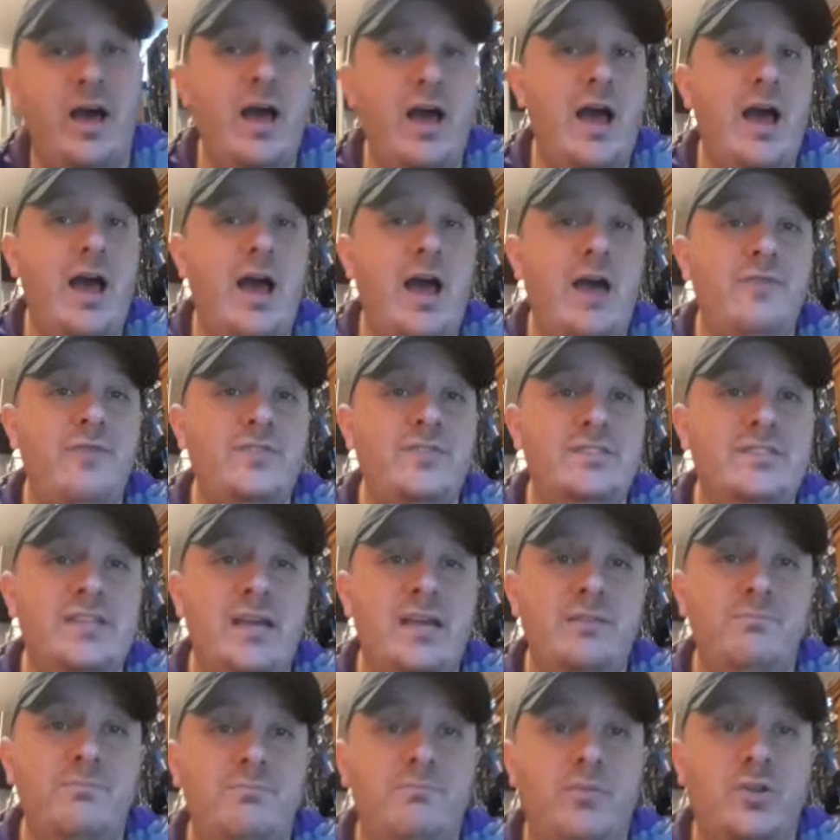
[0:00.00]
I, have
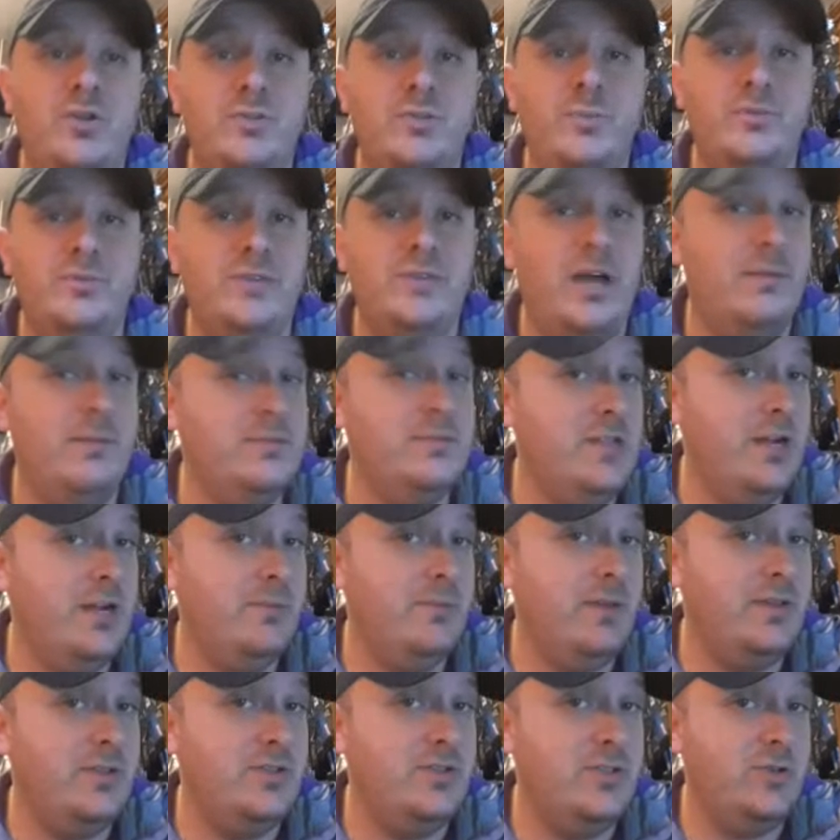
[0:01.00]
said multiple times
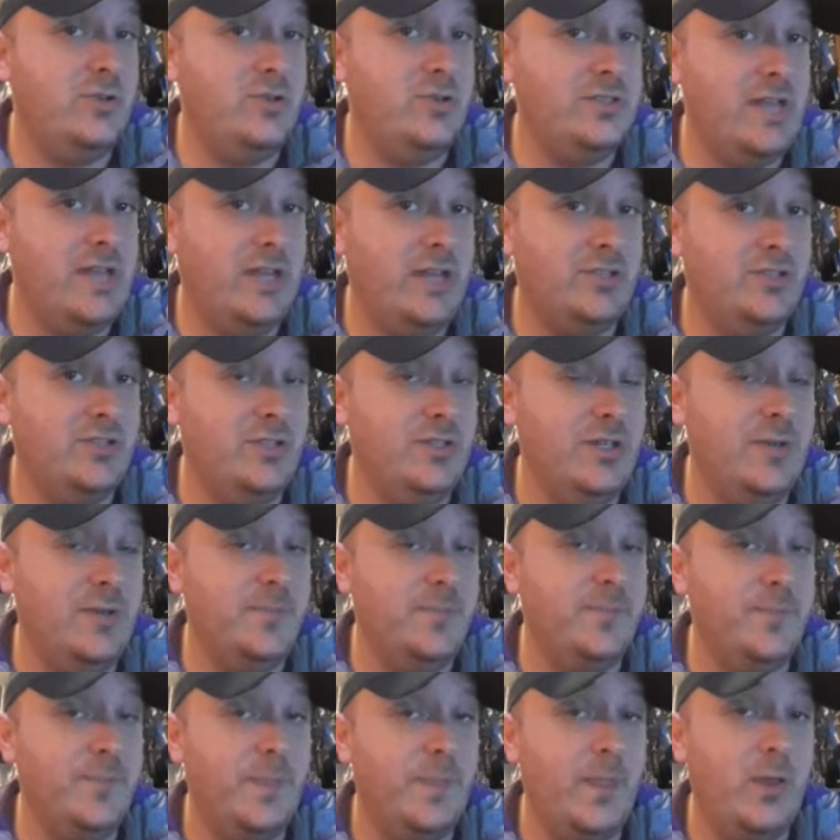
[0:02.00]
Iron Man 2 is
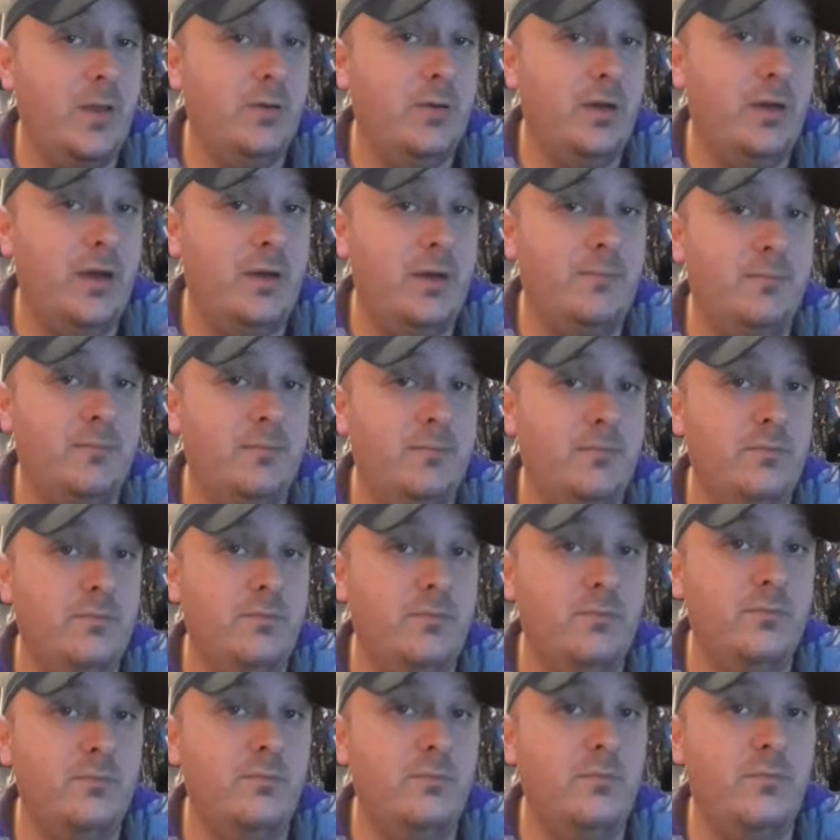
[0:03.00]
actually
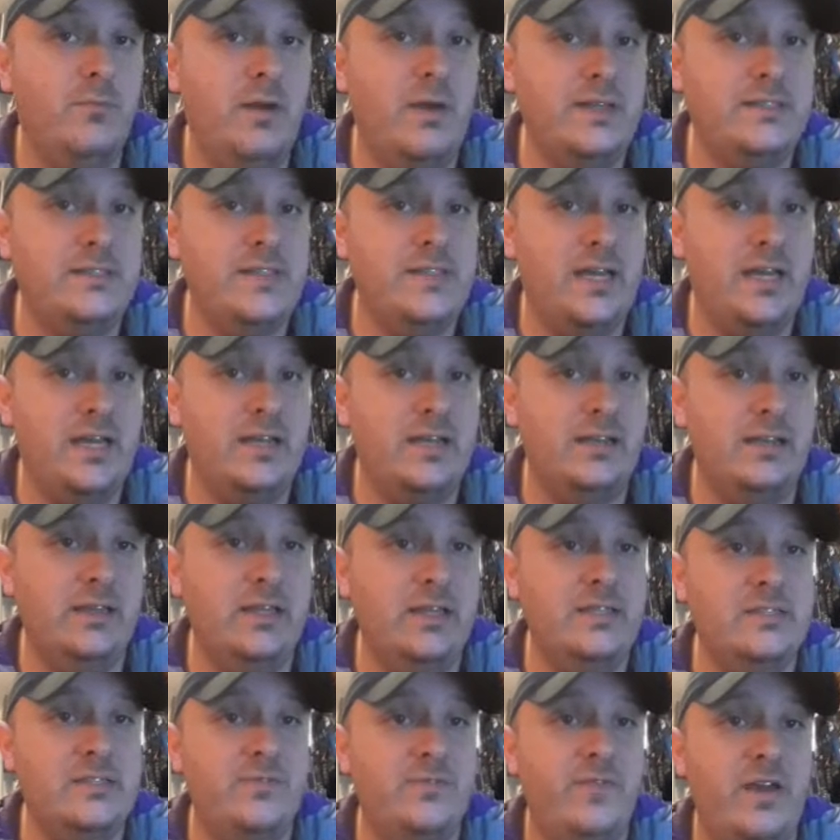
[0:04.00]
um, my second
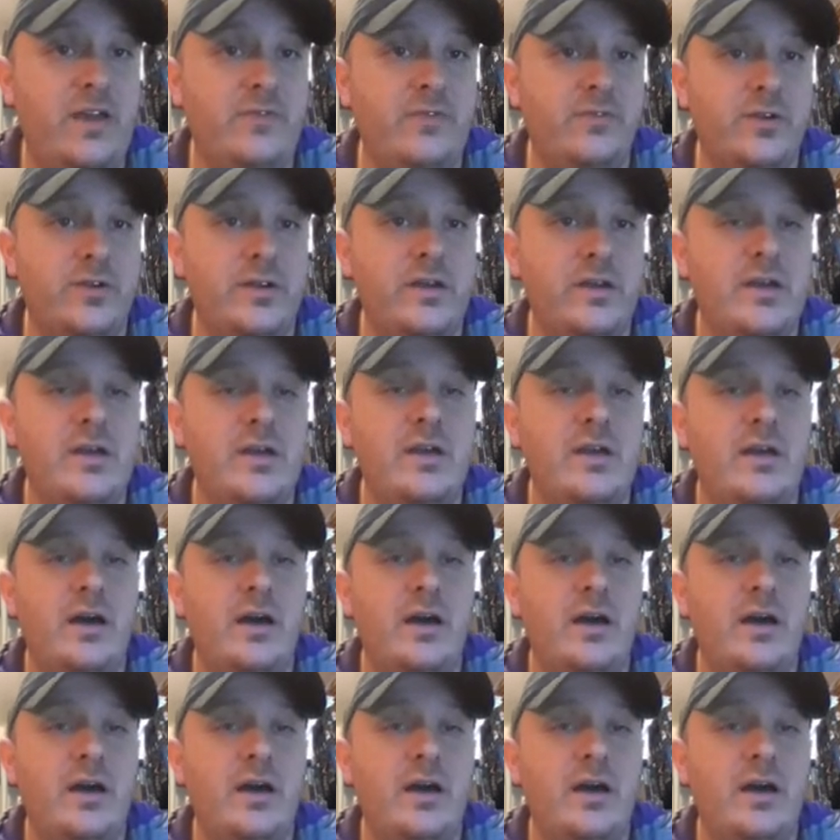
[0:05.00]
least favorite